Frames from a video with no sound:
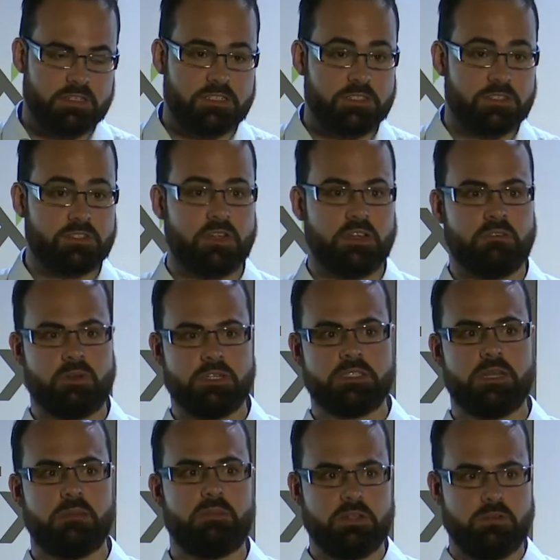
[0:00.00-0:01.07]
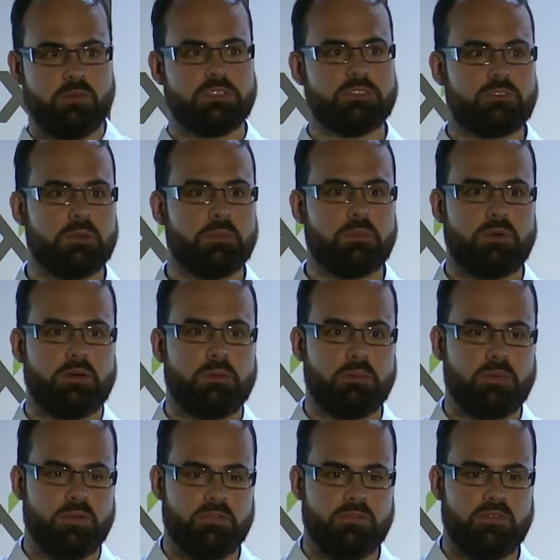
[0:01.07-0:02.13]
template, one script
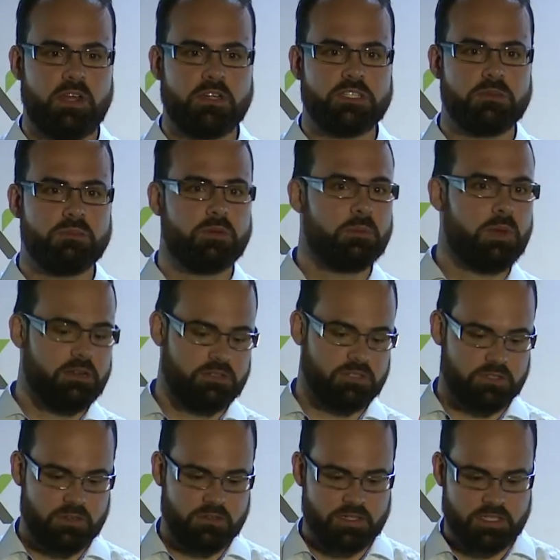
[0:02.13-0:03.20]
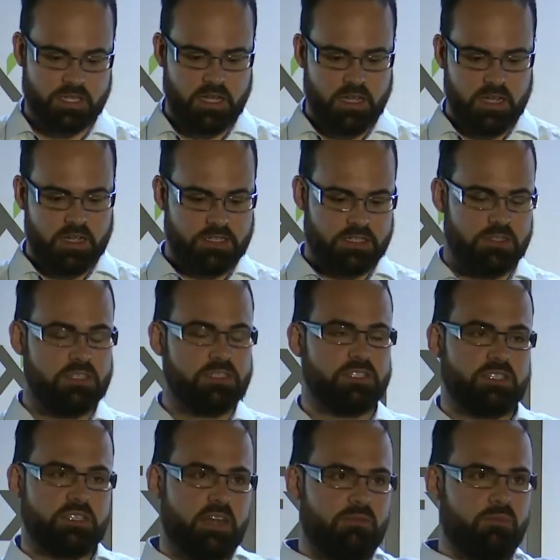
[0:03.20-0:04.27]
per function, per microservice. So you
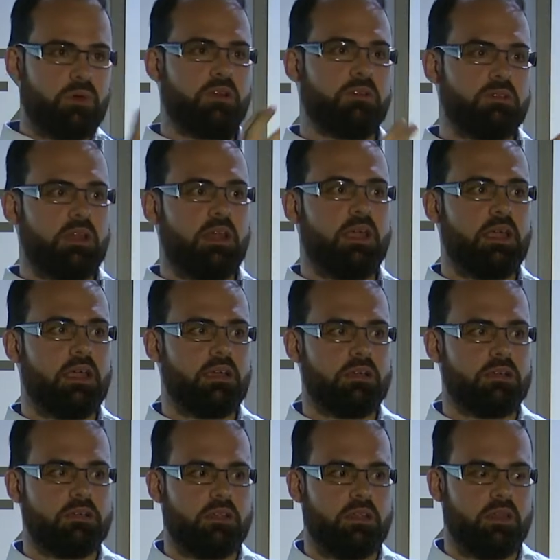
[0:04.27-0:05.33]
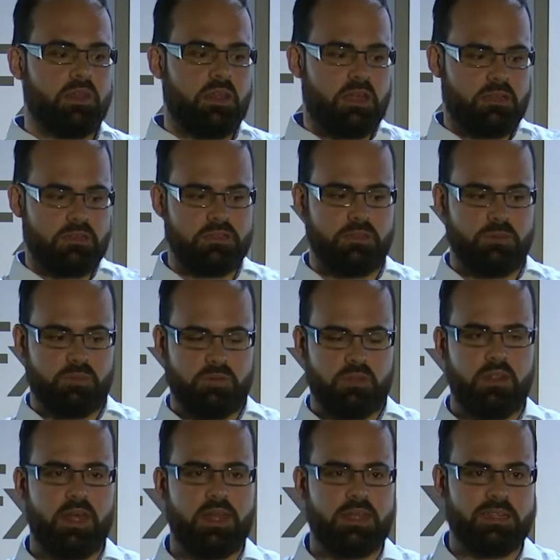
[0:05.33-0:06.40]
just have one layer, and then you put
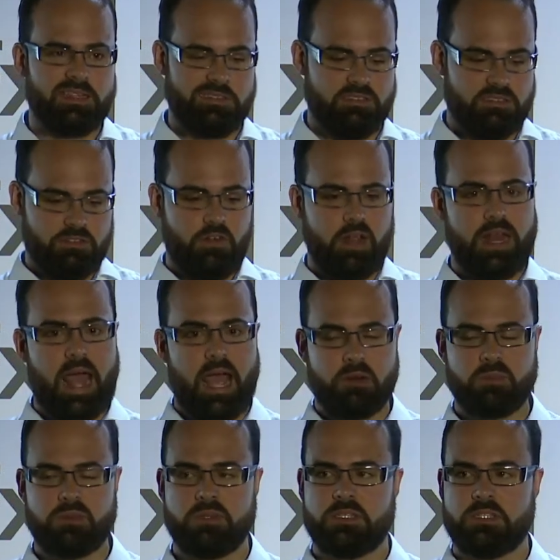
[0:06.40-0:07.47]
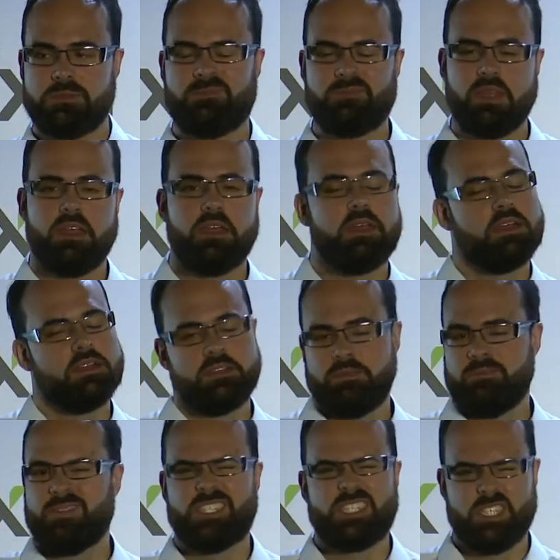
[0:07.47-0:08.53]
that, create outputs.
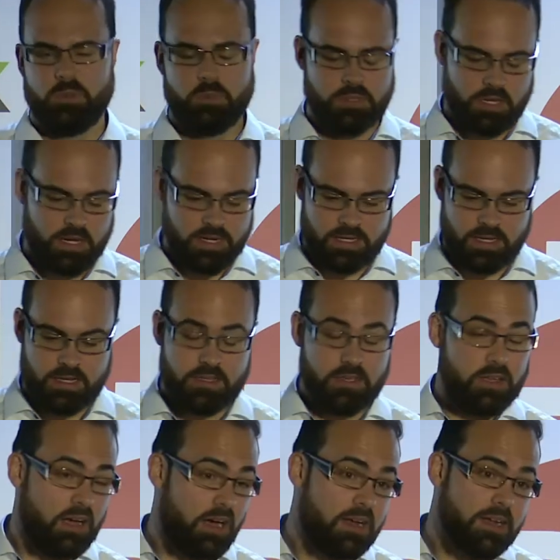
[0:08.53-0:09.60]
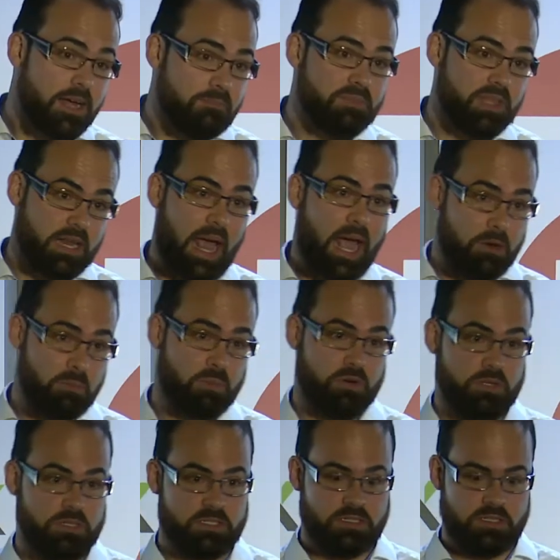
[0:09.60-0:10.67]
Stupid idea. You can't update
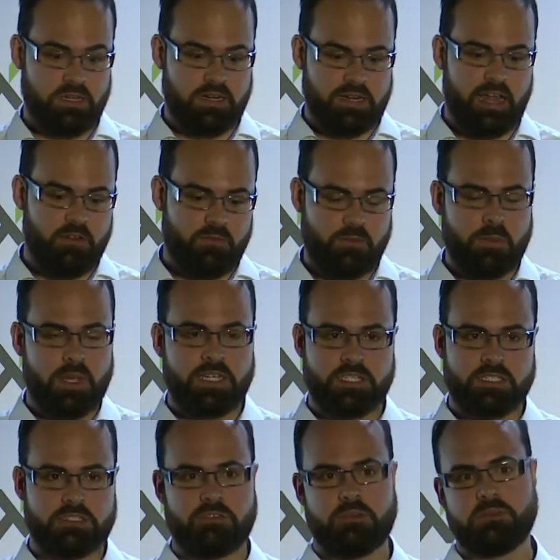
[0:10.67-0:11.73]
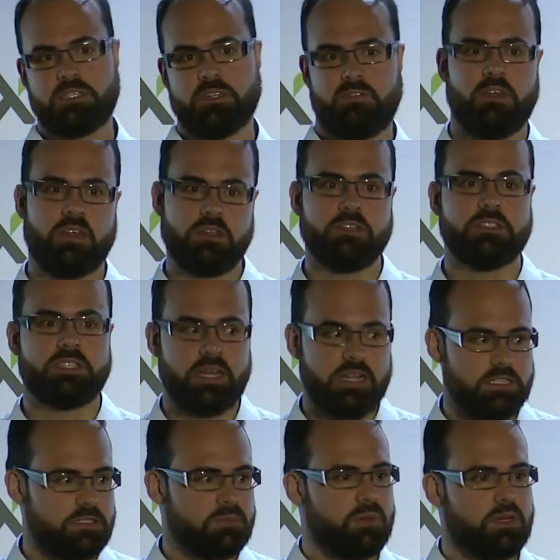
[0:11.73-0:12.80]
outputs in CloudFormation scripts if they're used
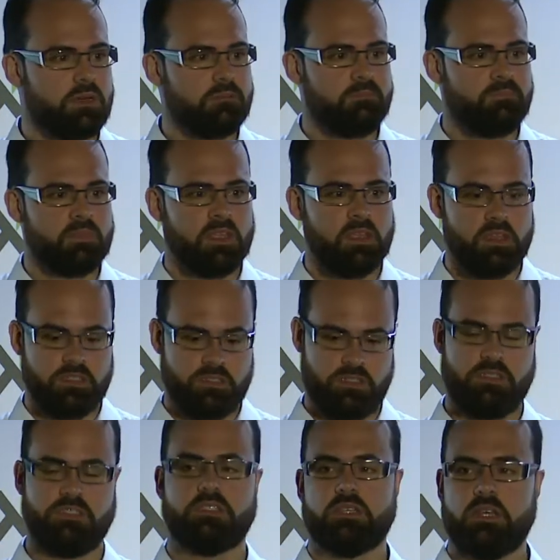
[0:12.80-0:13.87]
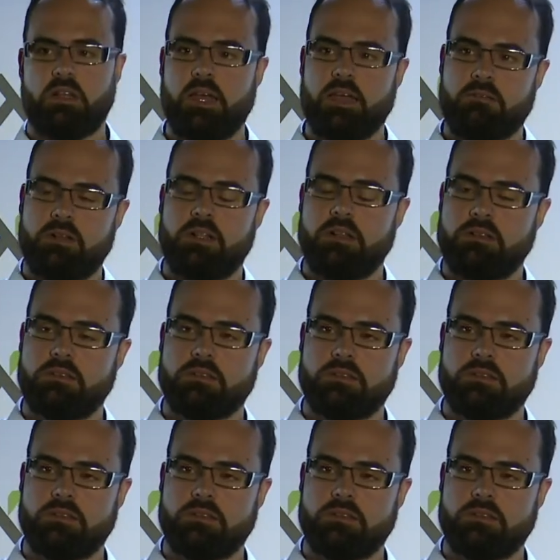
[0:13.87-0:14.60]
elsewhere. So you just go like, well,